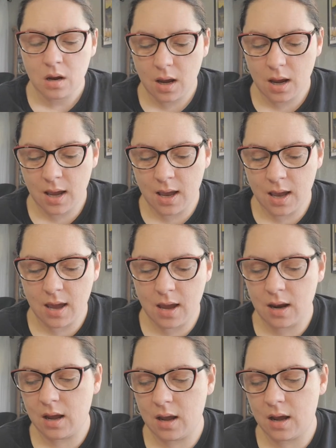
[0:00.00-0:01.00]

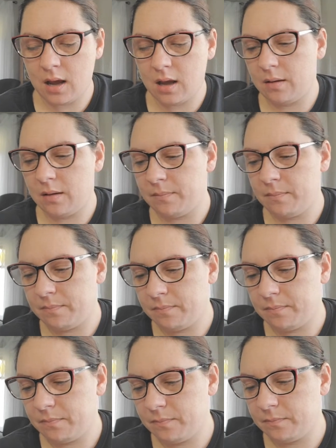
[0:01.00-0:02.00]
And um,
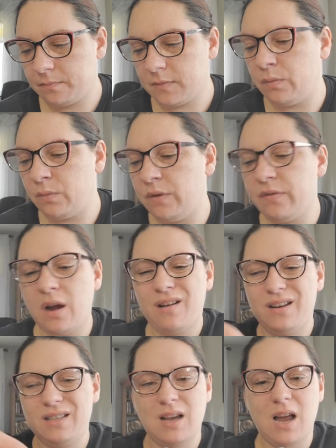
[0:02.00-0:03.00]
we've
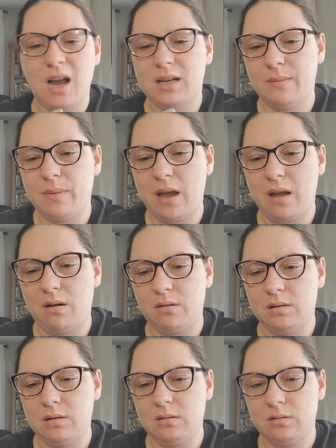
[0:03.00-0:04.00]
already talked
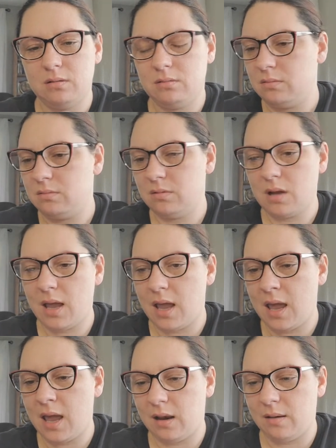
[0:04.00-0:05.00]
about
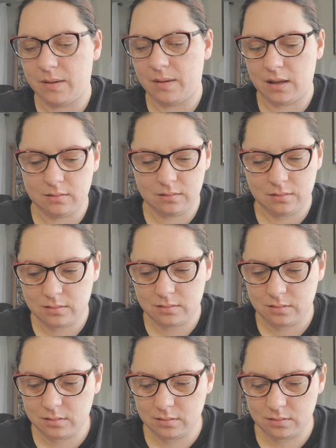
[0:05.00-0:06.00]
head pins.
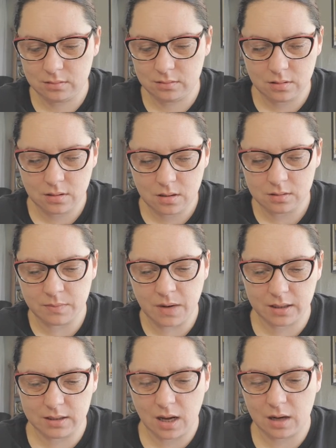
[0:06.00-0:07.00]
I'm not
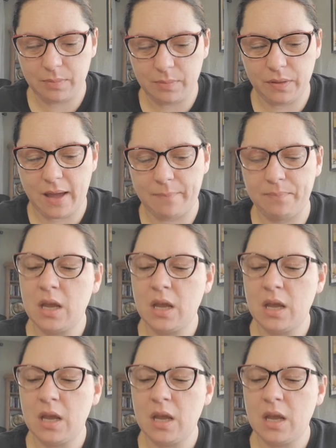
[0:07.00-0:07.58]
going to talk about that.